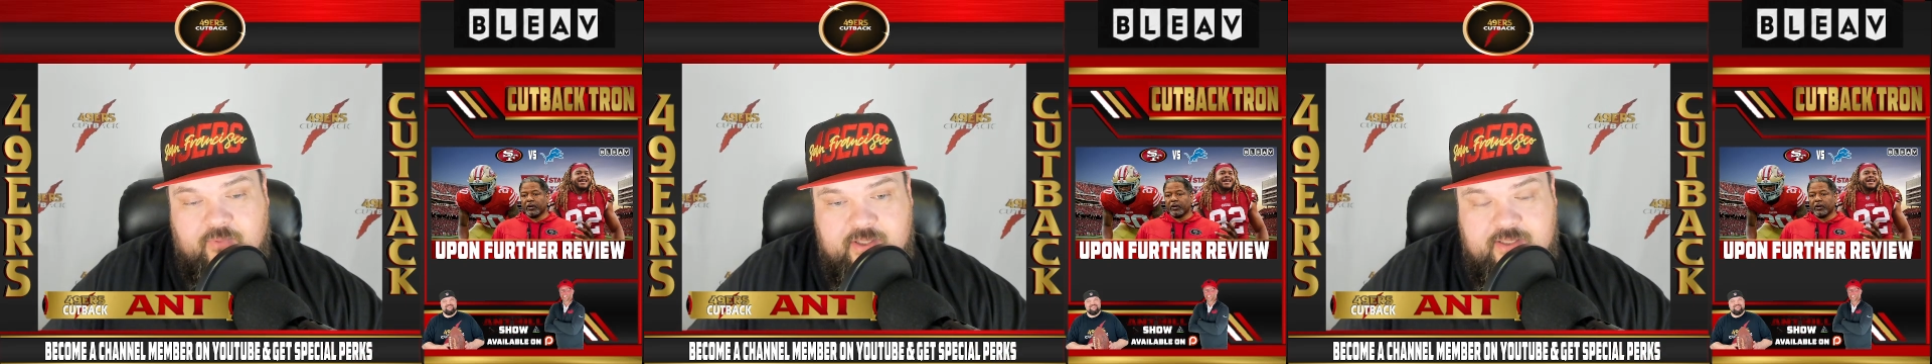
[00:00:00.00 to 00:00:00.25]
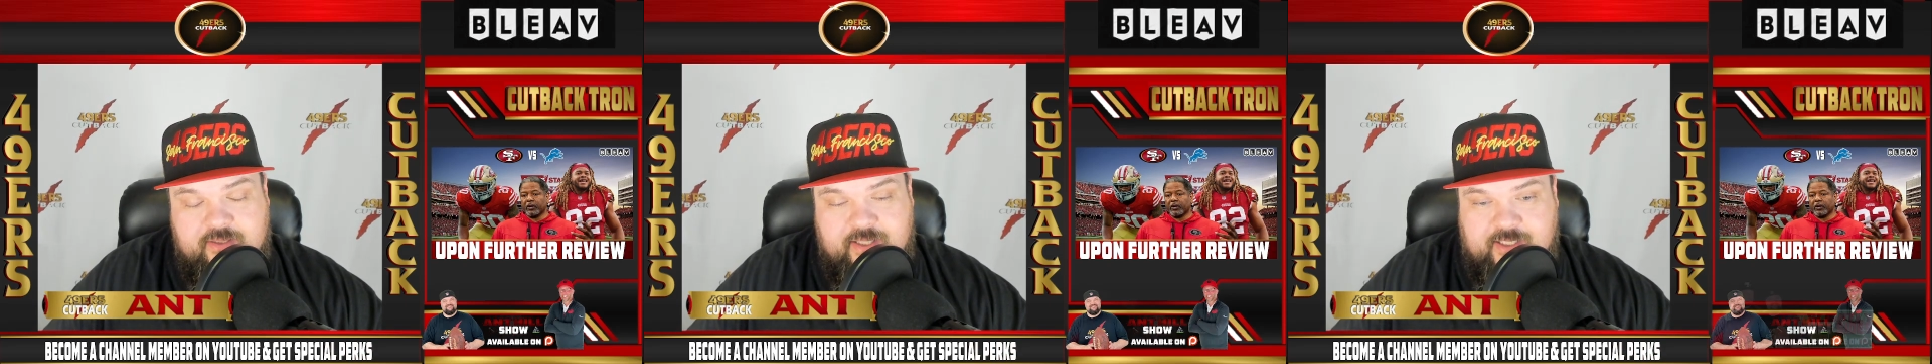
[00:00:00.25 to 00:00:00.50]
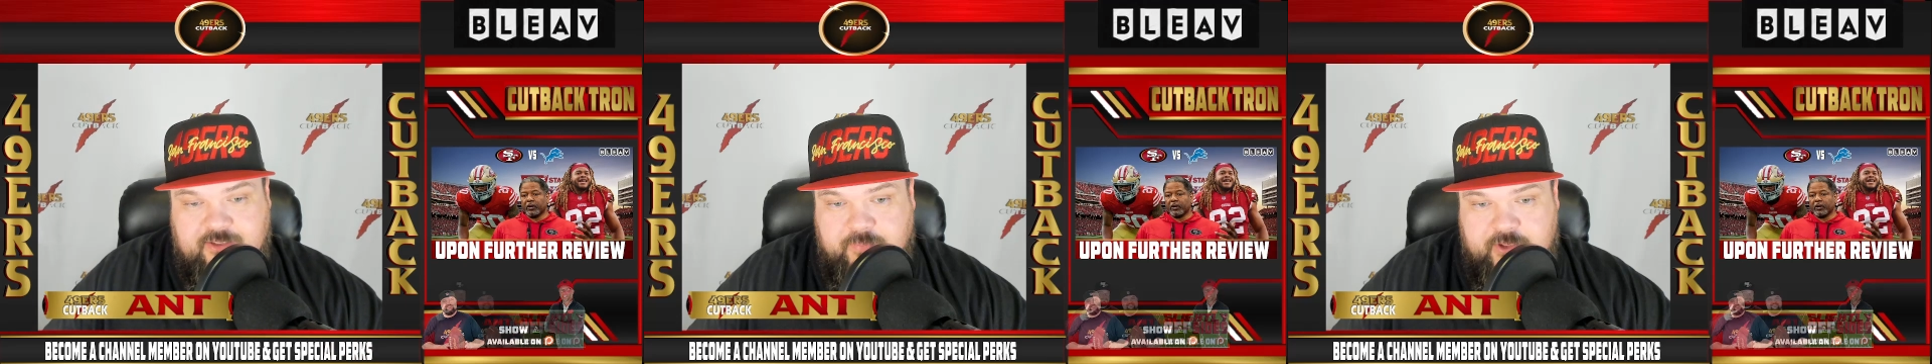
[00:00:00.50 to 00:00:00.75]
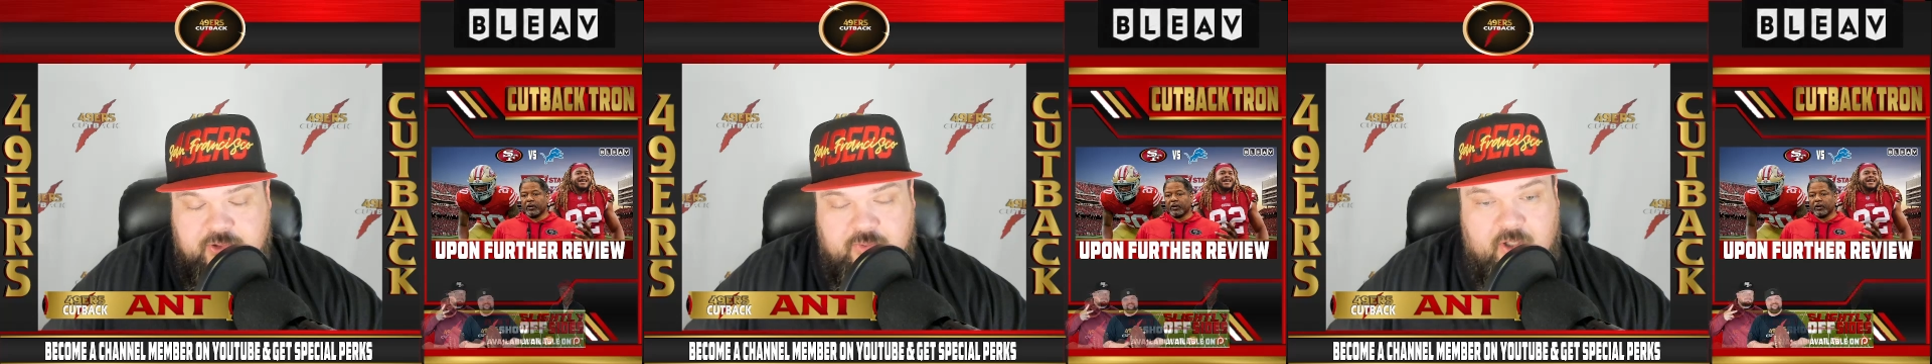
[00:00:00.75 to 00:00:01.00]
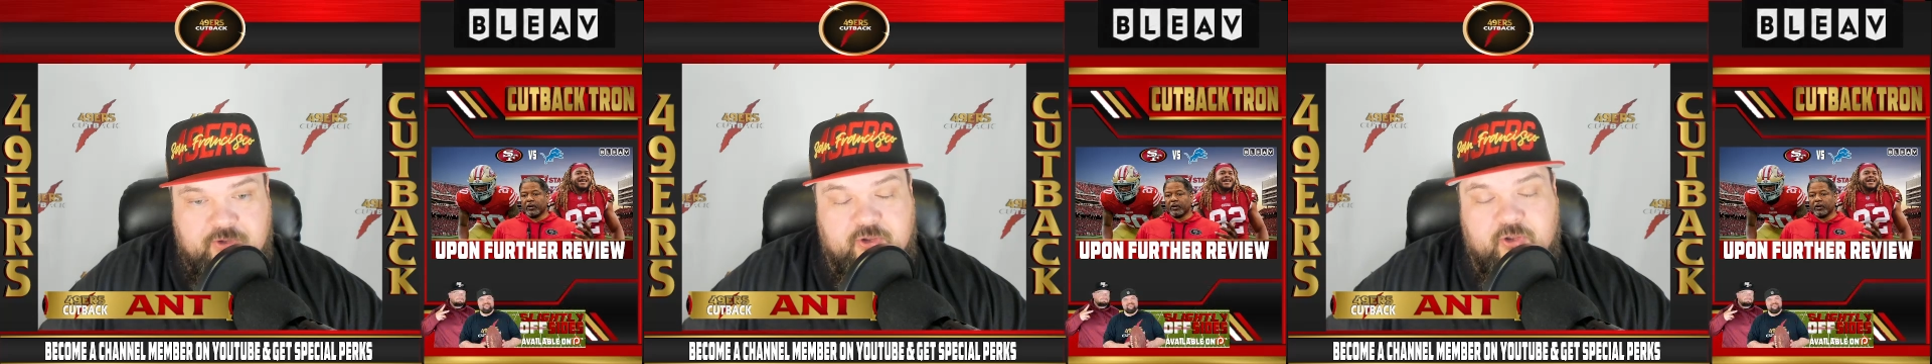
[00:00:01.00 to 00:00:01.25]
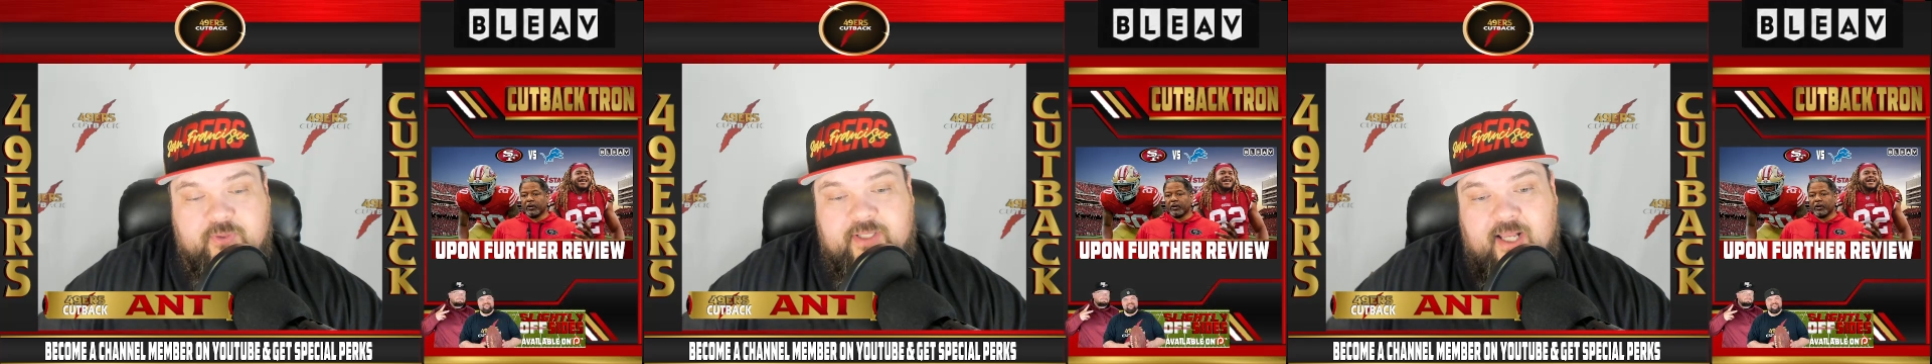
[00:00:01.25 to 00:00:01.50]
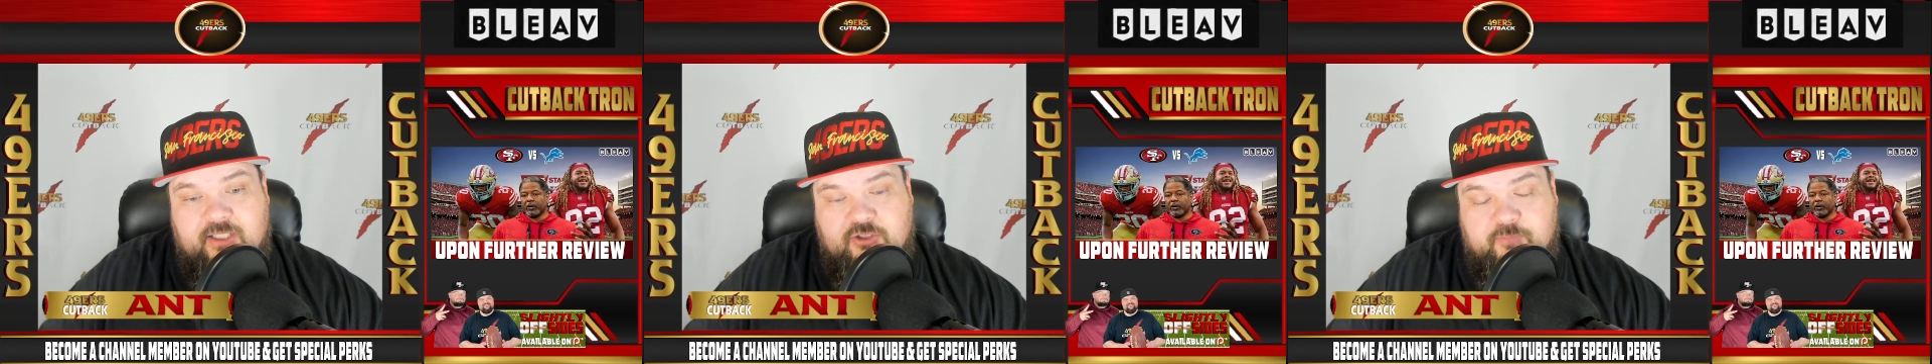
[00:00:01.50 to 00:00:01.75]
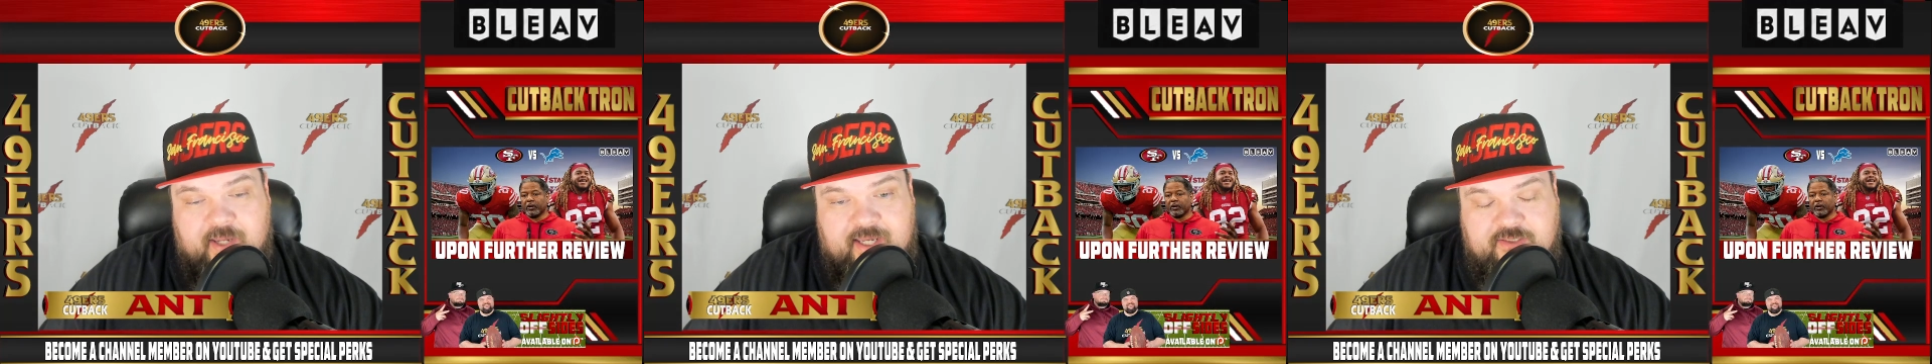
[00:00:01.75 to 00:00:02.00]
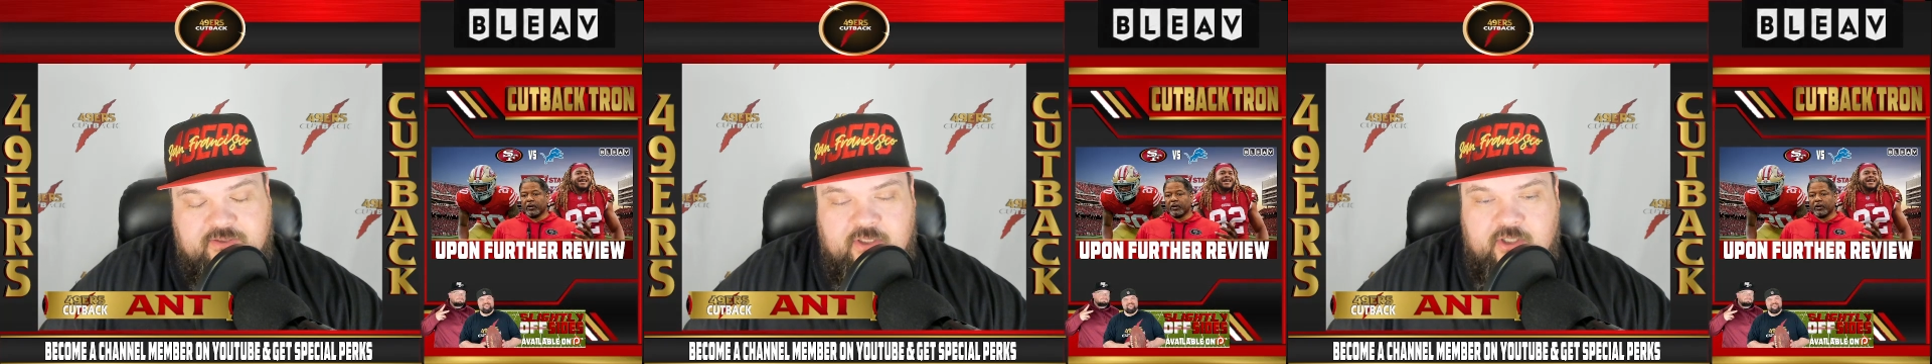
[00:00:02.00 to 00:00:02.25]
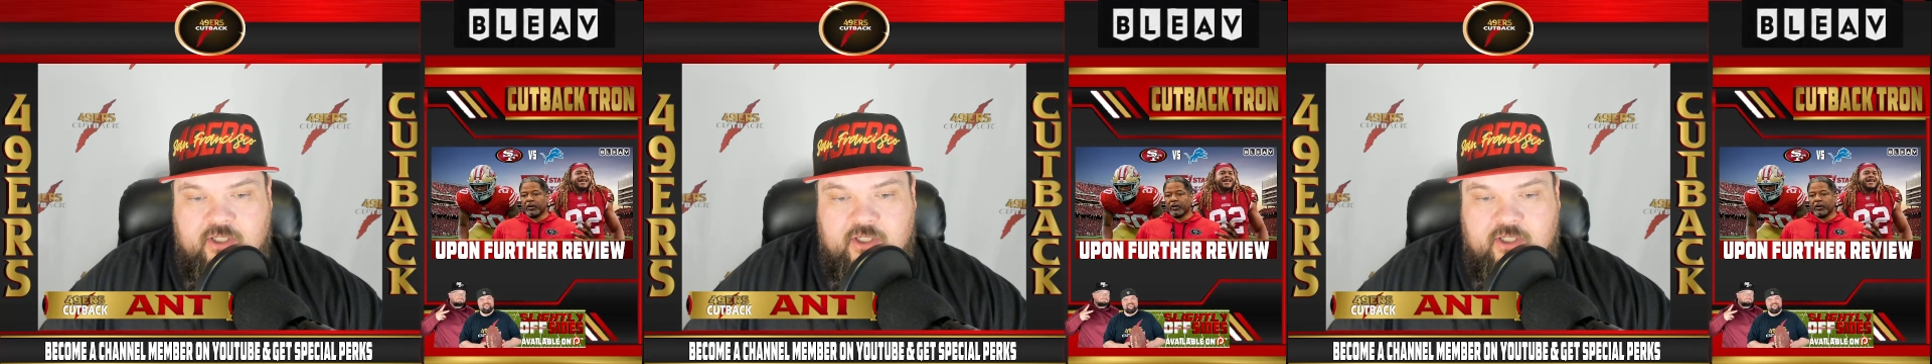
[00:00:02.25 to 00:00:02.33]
running lanes, but you also create space.